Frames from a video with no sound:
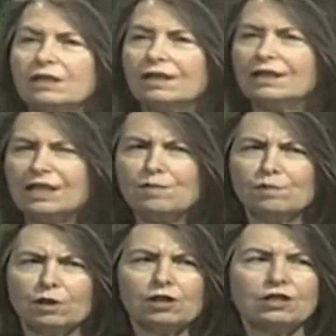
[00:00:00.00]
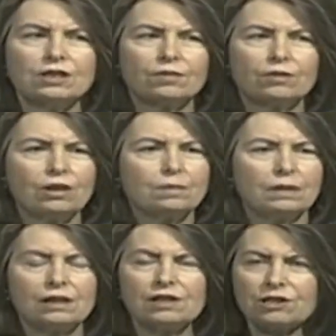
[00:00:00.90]
to this emergence of green
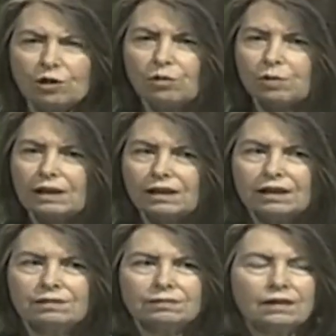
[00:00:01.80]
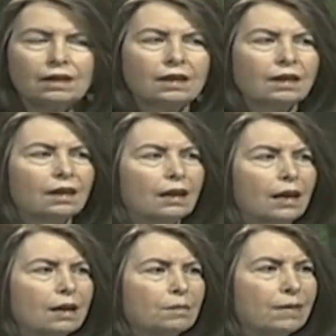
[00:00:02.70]
building so quickly.
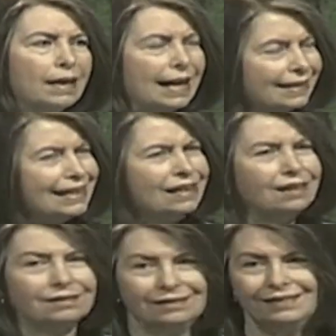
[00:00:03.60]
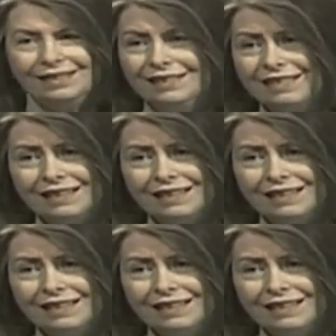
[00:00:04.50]
Um, and in an, in an